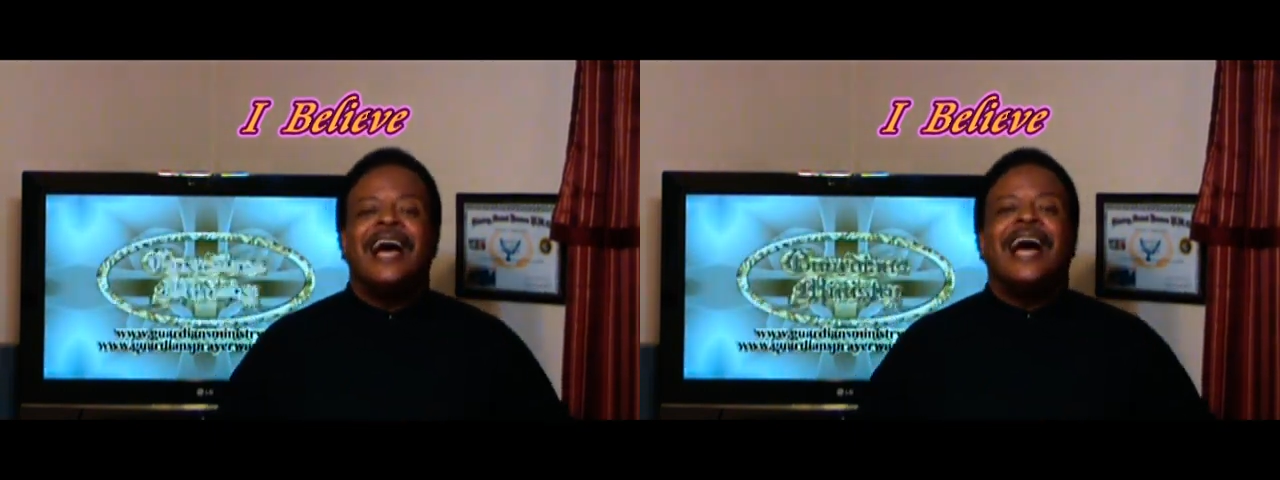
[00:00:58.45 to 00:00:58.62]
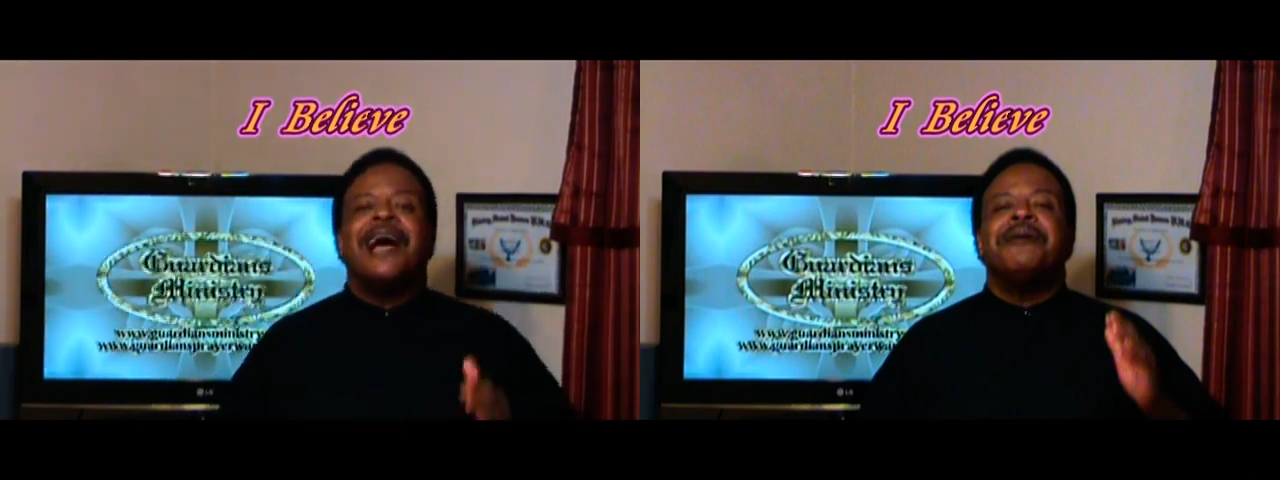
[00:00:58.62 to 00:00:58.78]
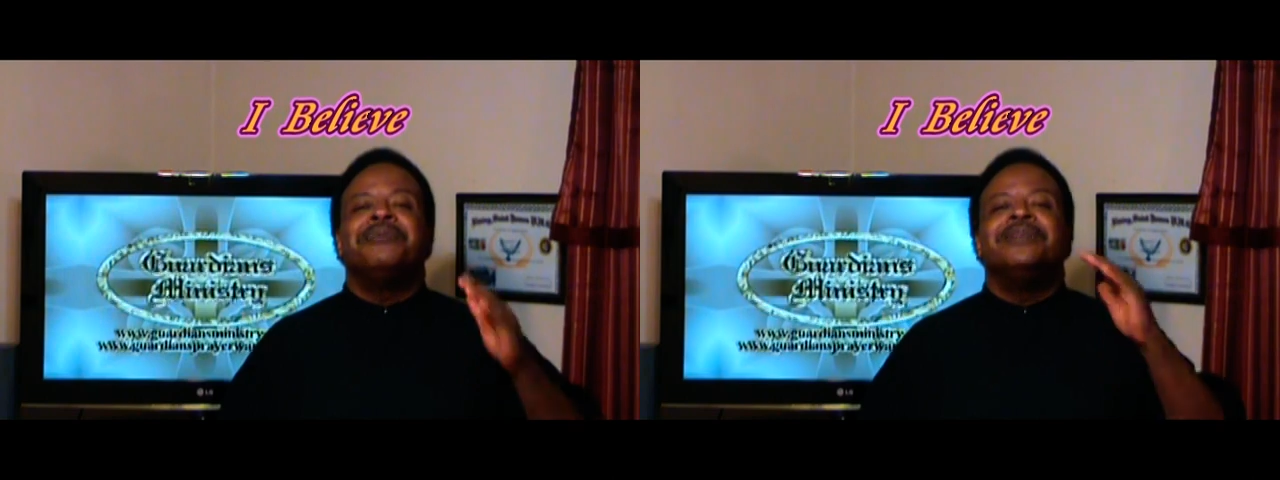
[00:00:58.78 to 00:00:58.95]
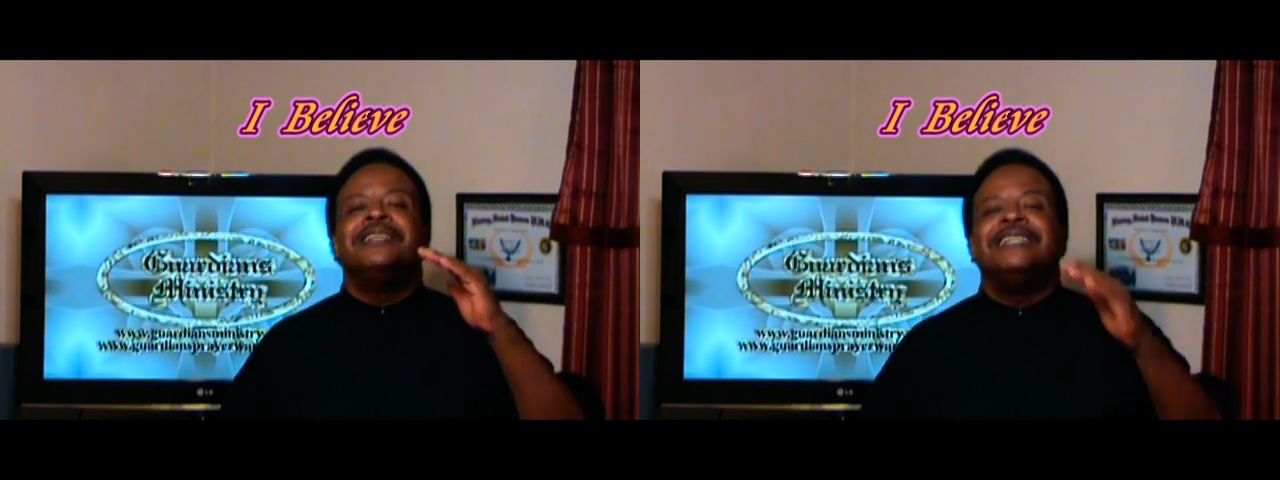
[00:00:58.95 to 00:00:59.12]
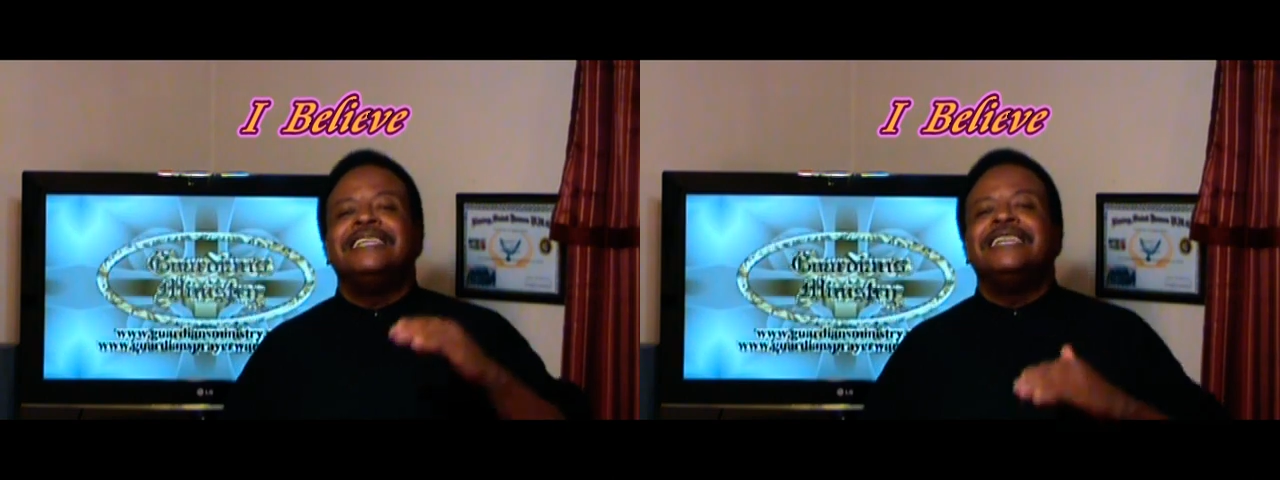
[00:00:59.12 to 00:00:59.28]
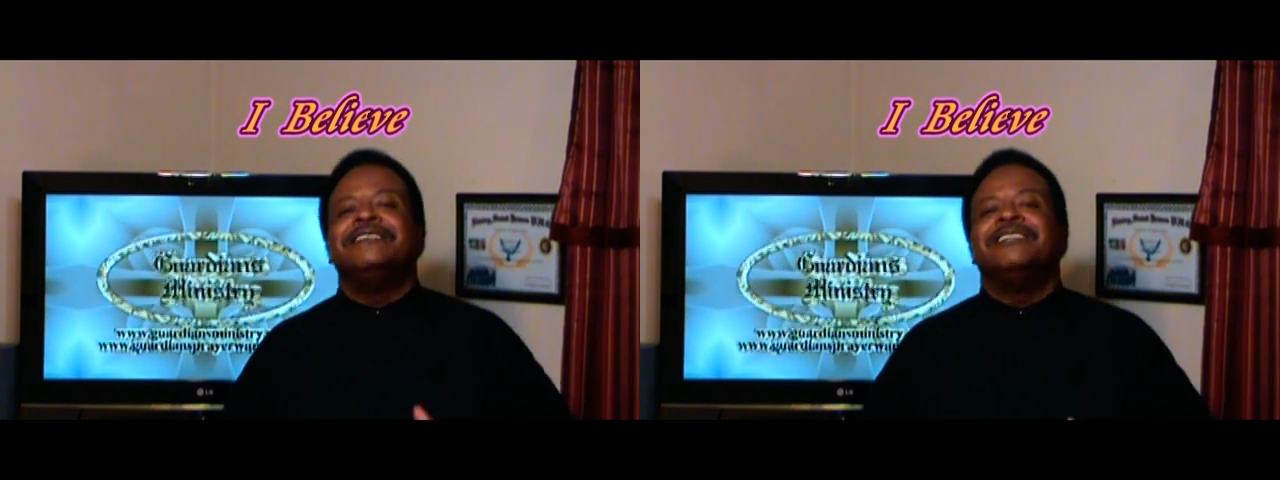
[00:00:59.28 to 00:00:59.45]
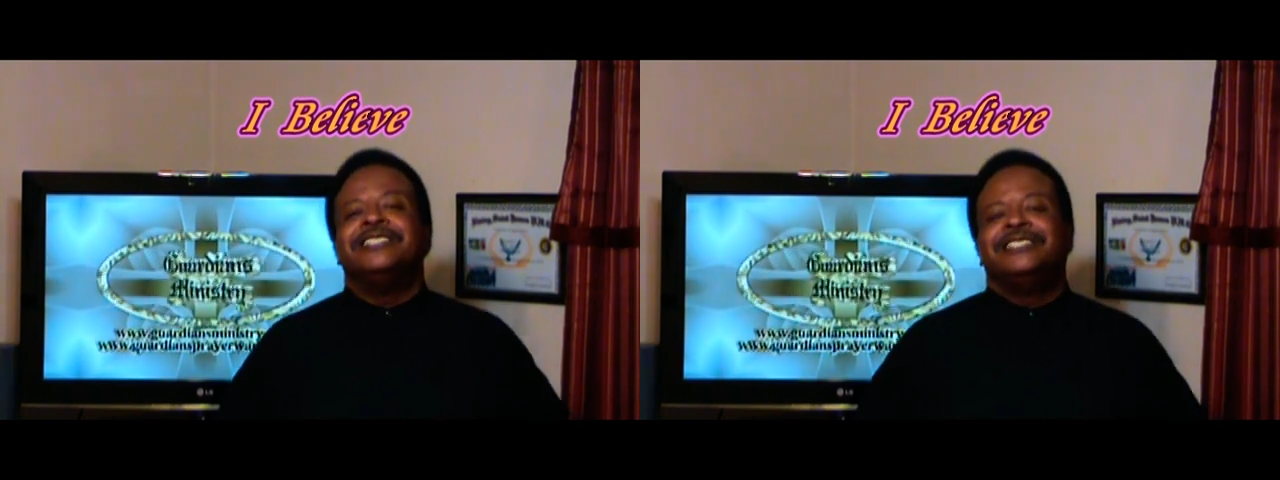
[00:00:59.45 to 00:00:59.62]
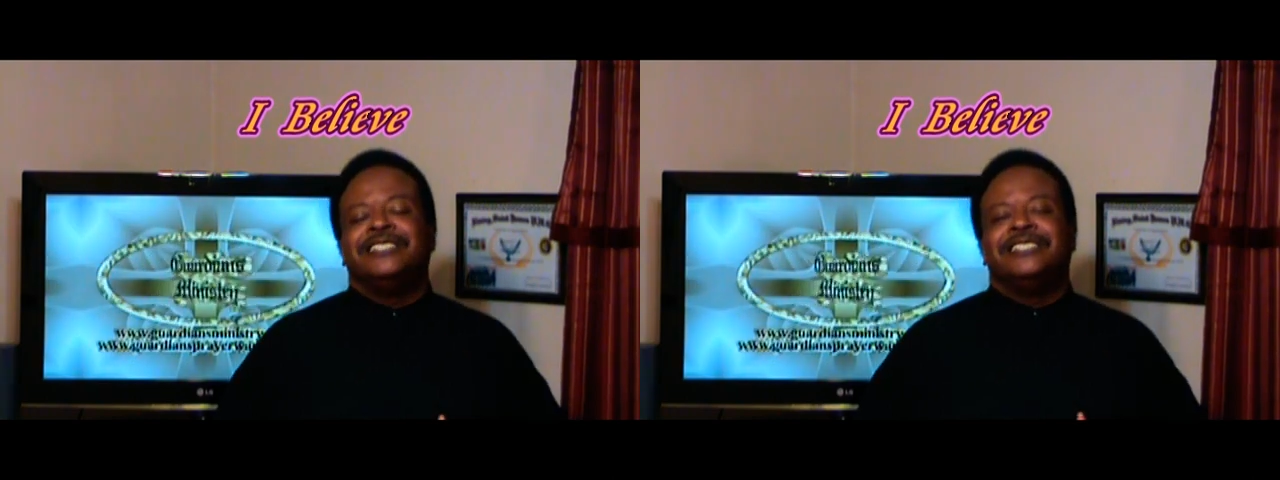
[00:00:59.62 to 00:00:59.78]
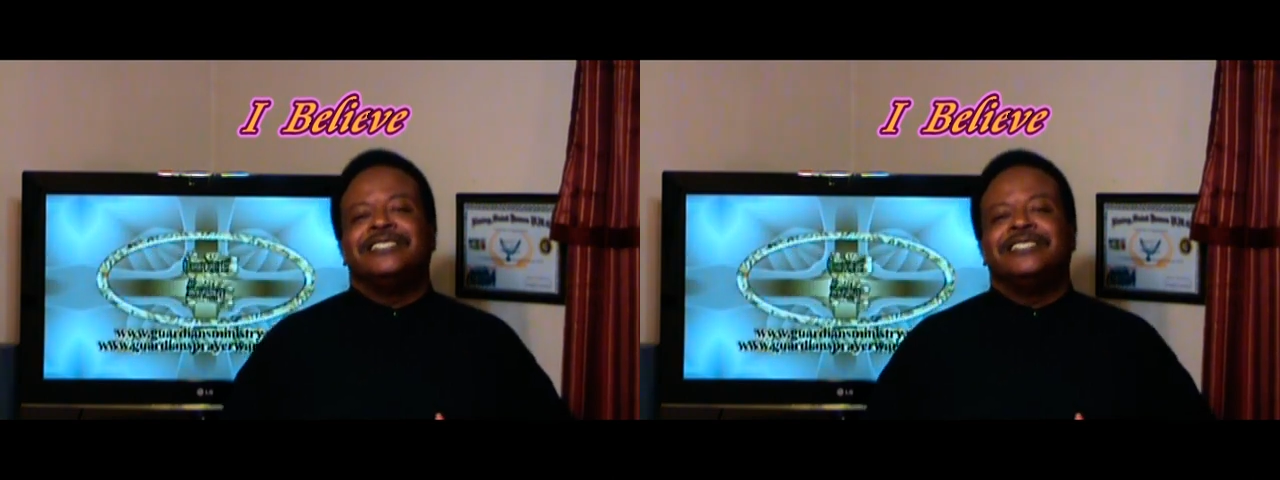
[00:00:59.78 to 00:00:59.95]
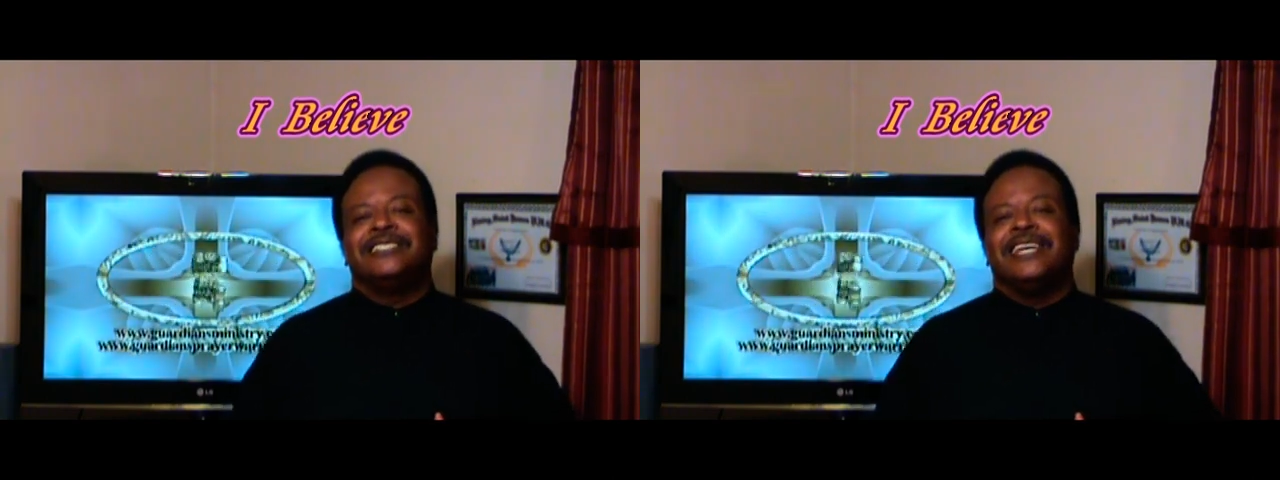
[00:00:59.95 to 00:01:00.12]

I believe that Jesus